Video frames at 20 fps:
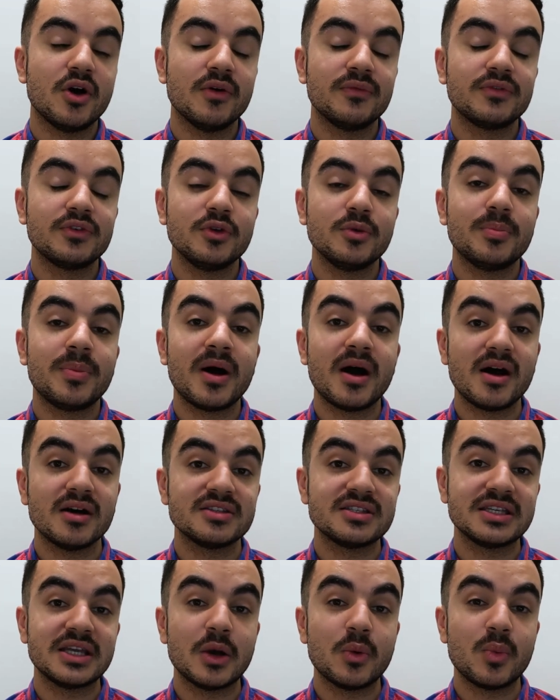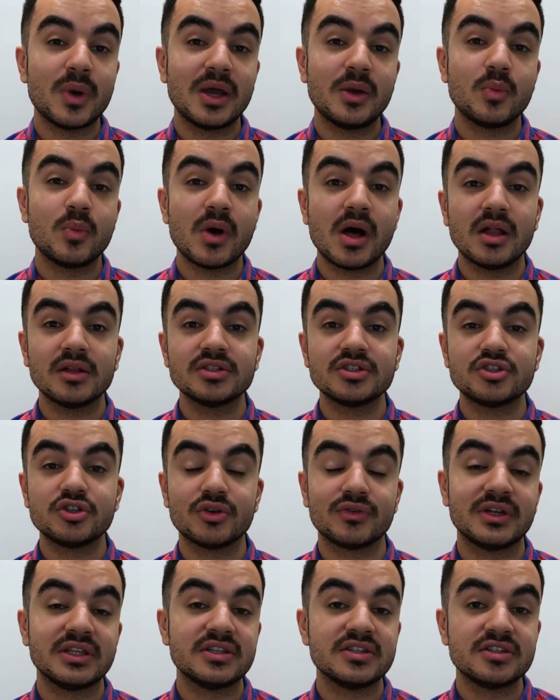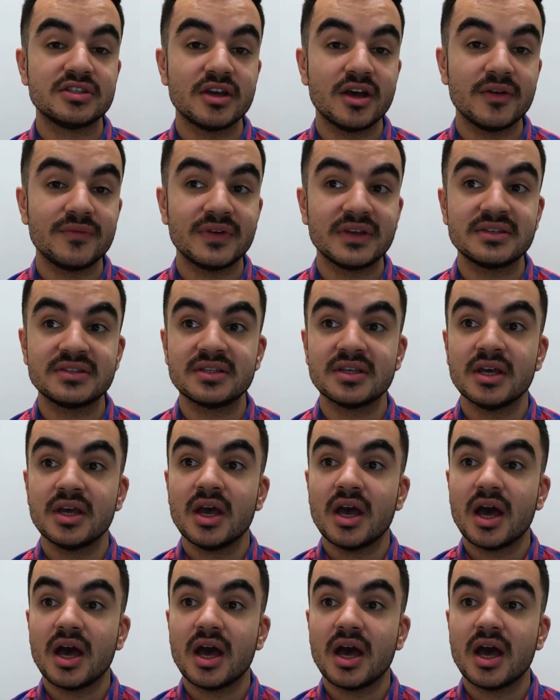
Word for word: of you passing away whilst you're in service,